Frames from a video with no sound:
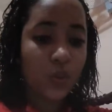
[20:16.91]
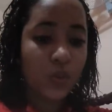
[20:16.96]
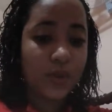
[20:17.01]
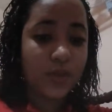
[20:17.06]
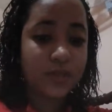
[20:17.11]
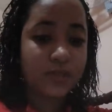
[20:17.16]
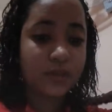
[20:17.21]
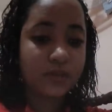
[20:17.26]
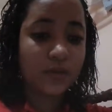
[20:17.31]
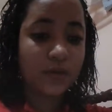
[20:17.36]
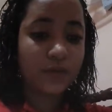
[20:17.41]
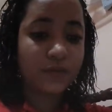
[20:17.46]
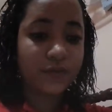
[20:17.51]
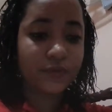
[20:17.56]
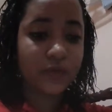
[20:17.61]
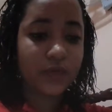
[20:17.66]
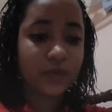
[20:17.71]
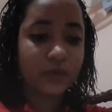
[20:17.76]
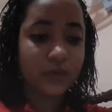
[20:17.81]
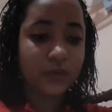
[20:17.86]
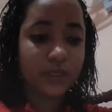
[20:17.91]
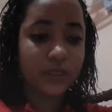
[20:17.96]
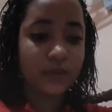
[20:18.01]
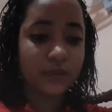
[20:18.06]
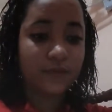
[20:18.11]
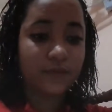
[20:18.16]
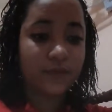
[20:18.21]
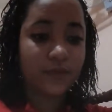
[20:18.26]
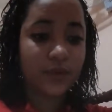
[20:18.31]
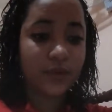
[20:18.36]
we saw
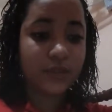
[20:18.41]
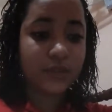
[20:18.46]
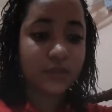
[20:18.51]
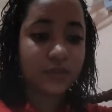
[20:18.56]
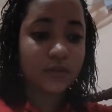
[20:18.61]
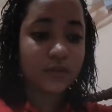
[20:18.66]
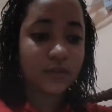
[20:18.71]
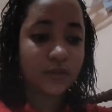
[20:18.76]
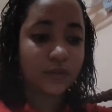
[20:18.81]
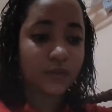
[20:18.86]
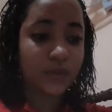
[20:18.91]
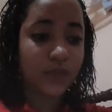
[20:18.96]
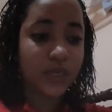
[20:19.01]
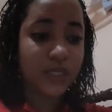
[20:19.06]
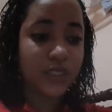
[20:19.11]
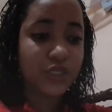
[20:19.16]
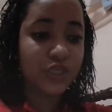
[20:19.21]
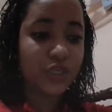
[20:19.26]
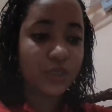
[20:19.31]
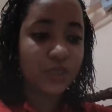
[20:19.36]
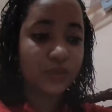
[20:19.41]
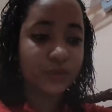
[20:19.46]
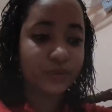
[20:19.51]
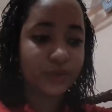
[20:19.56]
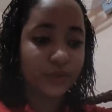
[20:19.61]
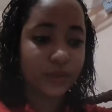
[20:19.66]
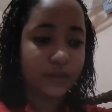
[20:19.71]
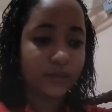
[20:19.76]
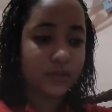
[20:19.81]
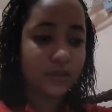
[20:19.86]
frequently in first grade
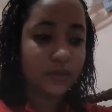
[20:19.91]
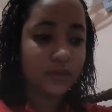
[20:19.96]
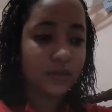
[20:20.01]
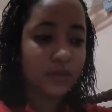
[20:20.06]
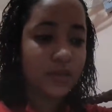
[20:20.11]
children